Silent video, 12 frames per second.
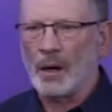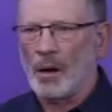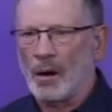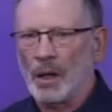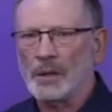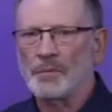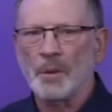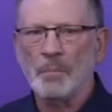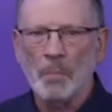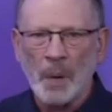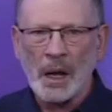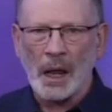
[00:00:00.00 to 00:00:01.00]
all of the
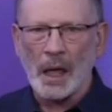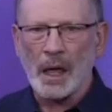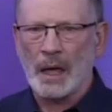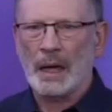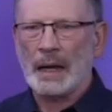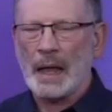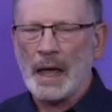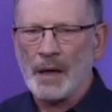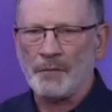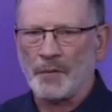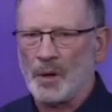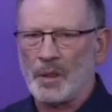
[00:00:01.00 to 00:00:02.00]
money and
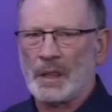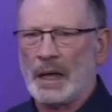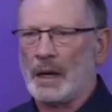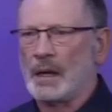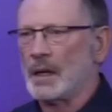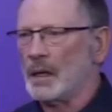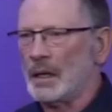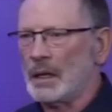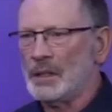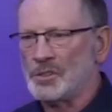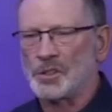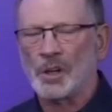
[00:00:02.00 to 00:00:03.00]
effort that uh,
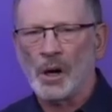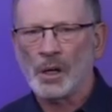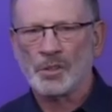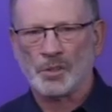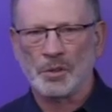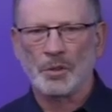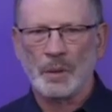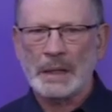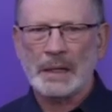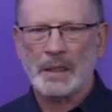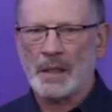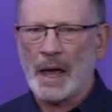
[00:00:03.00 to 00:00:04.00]
is gone to
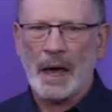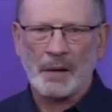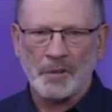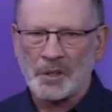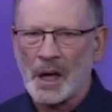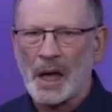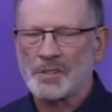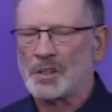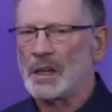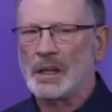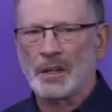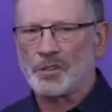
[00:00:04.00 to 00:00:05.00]
in the advertising
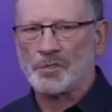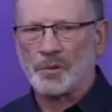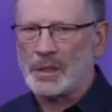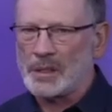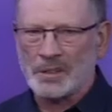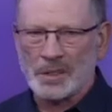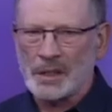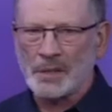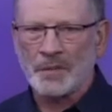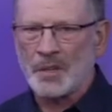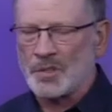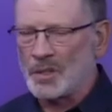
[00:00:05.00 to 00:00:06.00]
industry, the
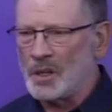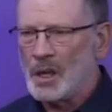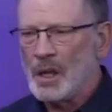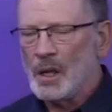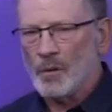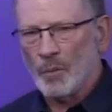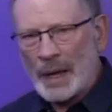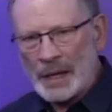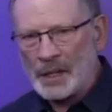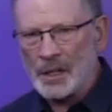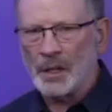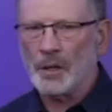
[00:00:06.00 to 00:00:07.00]
television,
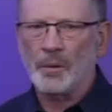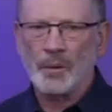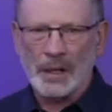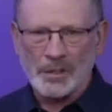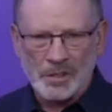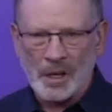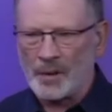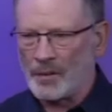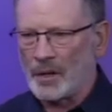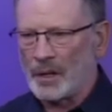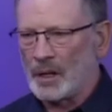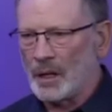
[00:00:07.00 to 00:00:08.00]
radio,
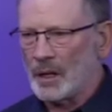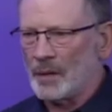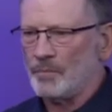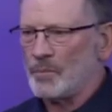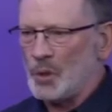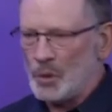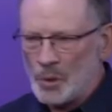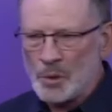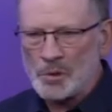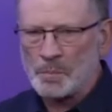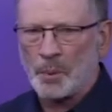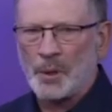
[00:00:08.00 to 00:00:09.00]
etc., uh, um,
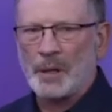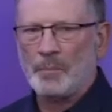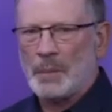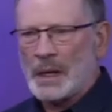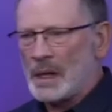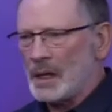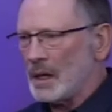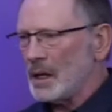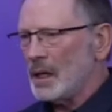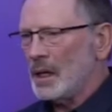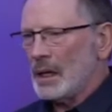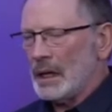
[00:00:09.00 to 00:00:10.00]
newsprint media
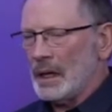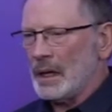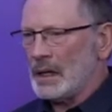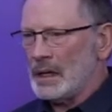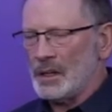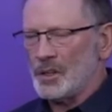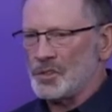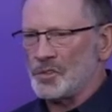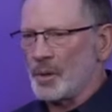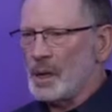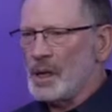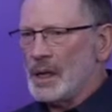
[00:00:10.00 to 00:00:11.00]
uh,
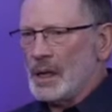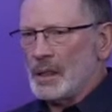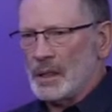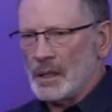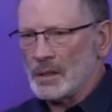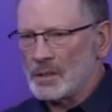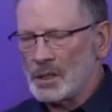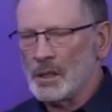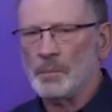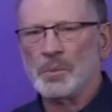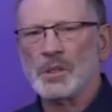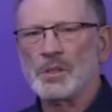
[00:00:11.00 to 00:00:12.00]
industry, the
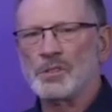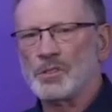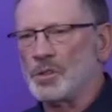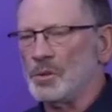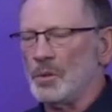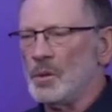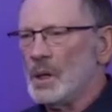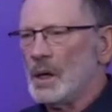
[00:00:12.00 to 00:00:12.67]
attempt is to